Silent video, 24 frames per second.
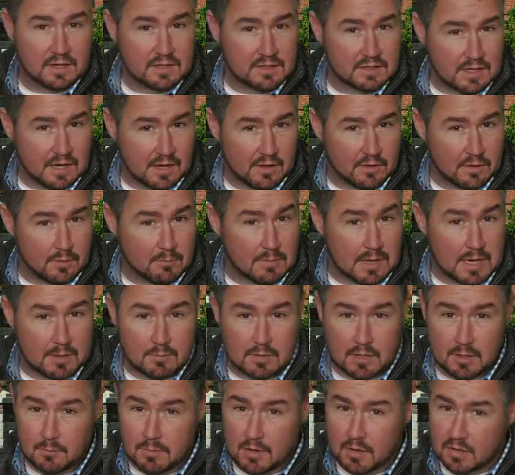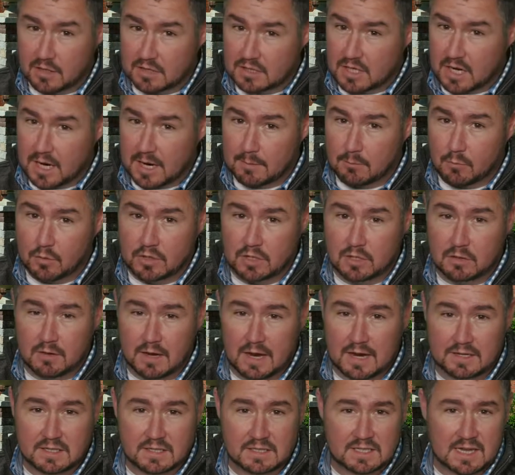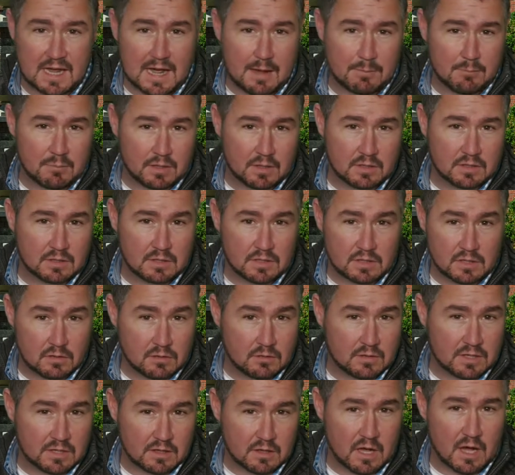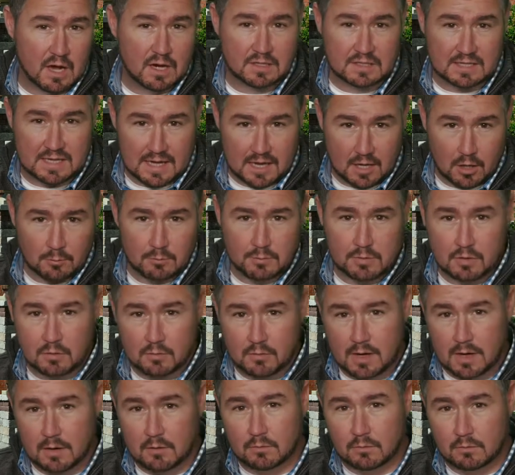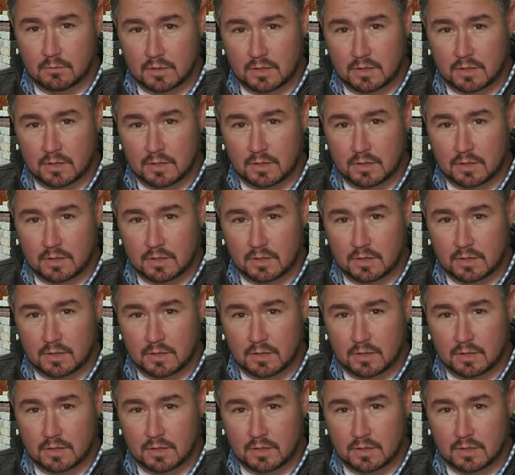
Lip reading: Tell them maybe about a time when you had to tap into Unilock to help you out